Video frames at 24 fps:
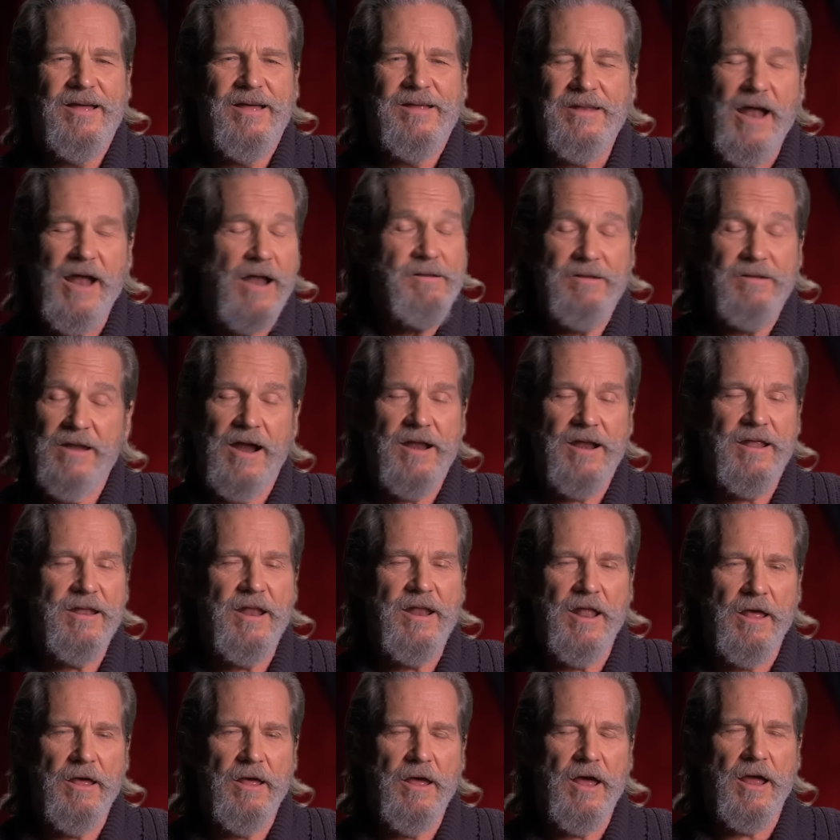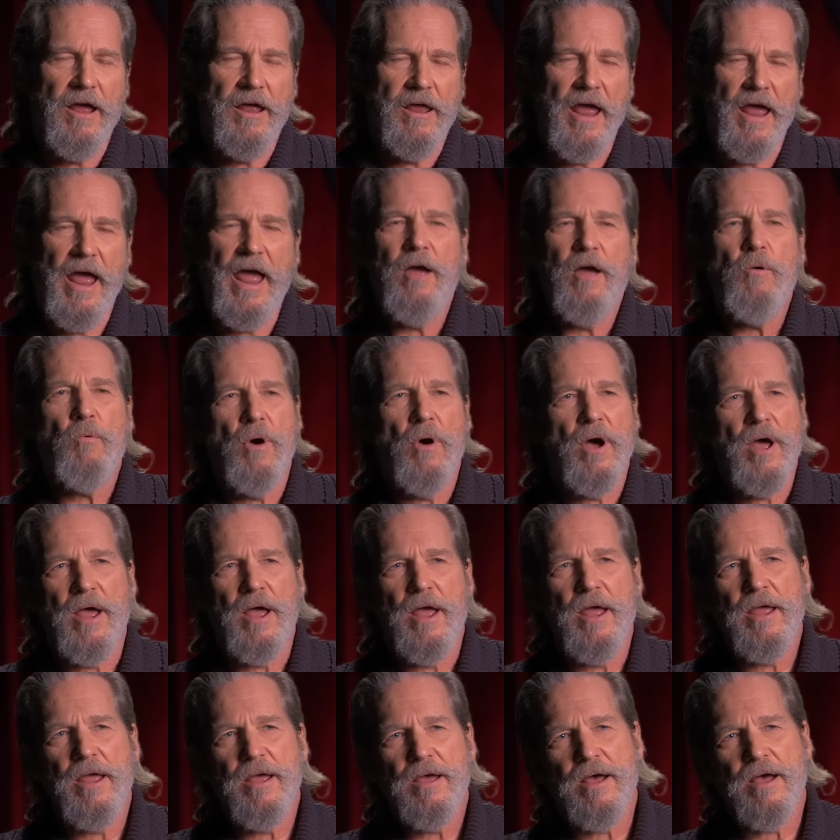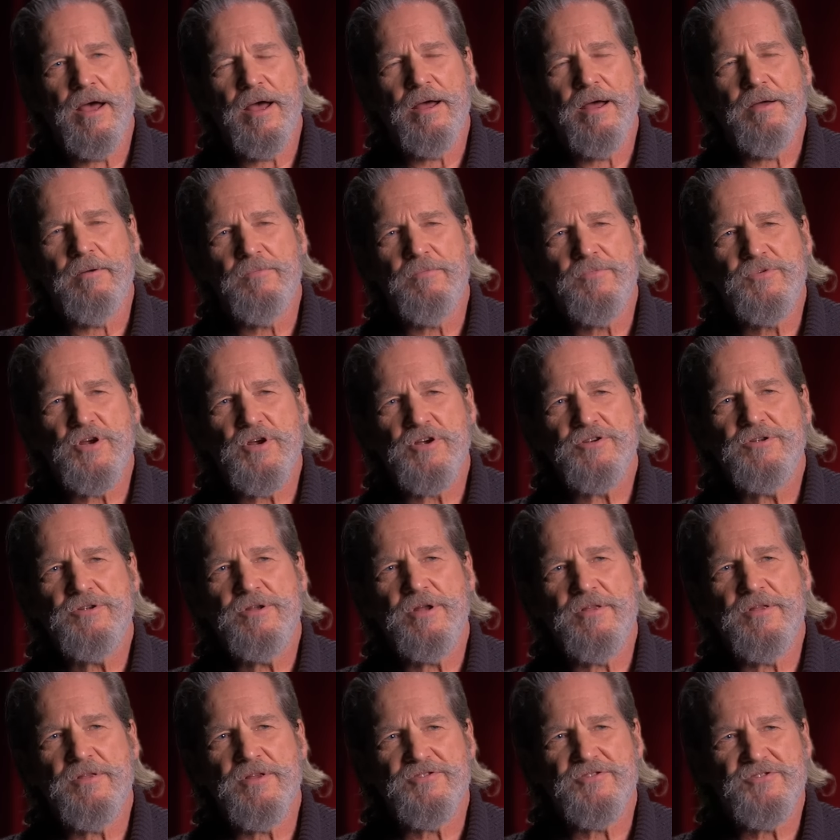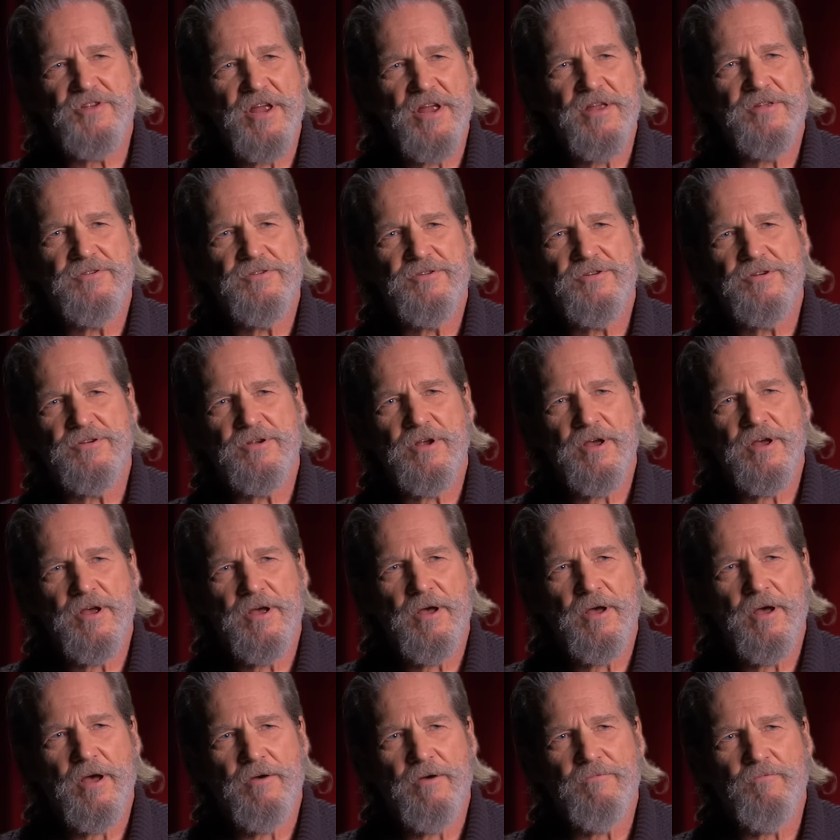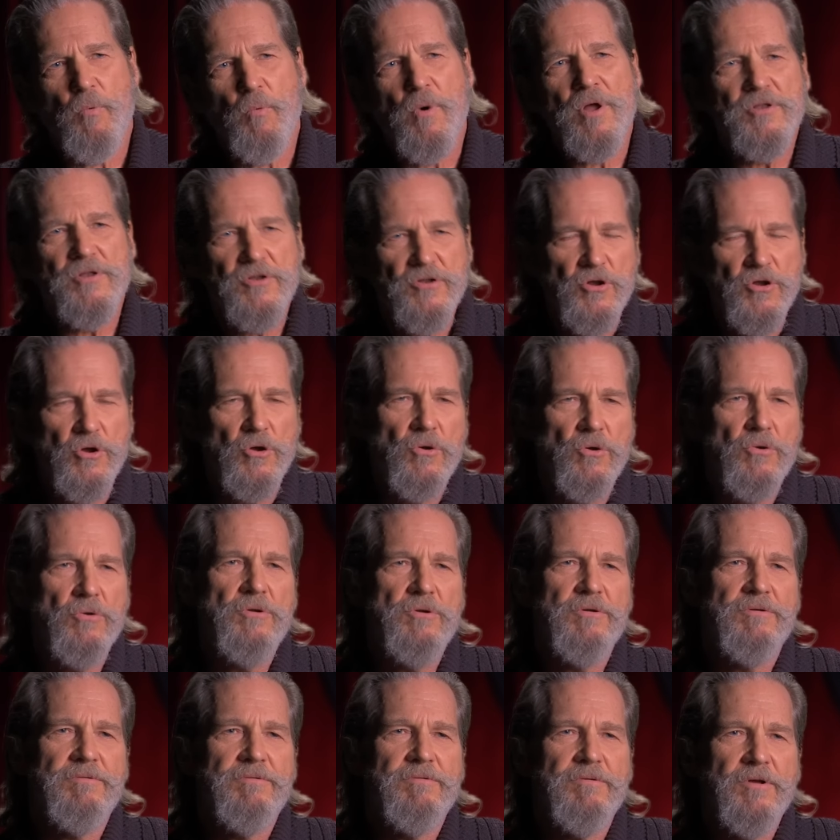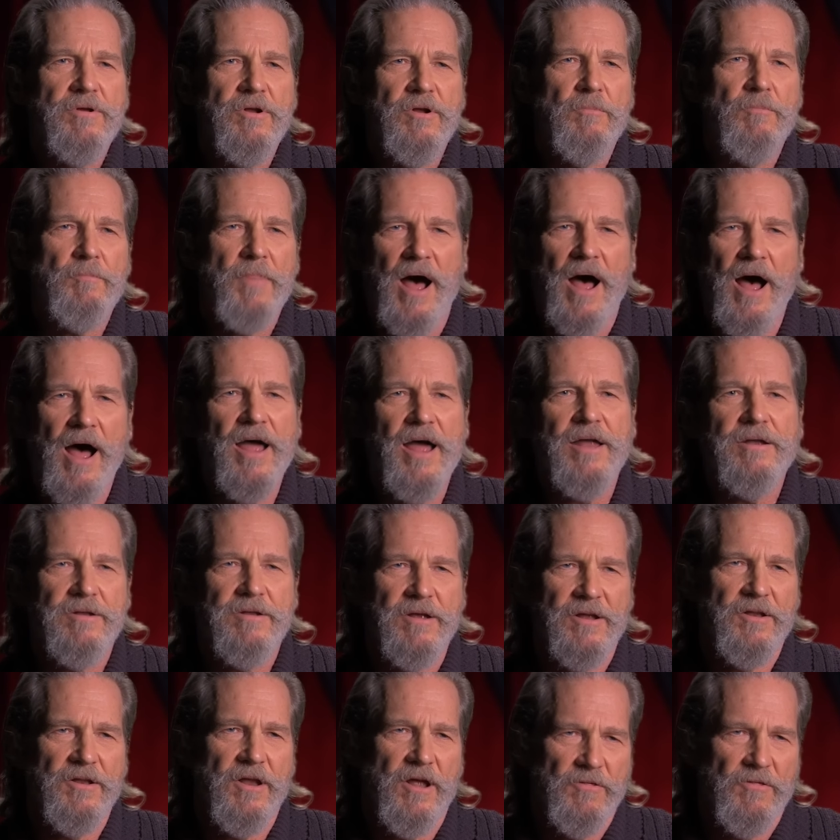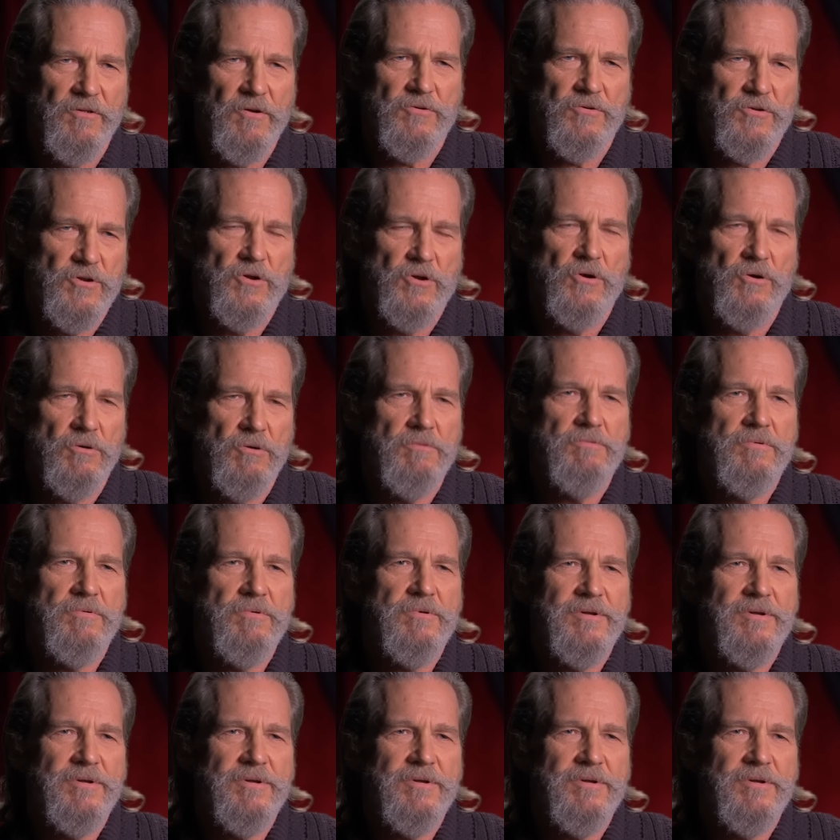not not in a, a gay way, uh, just in the sense uh, of one dude you know, behind another dude.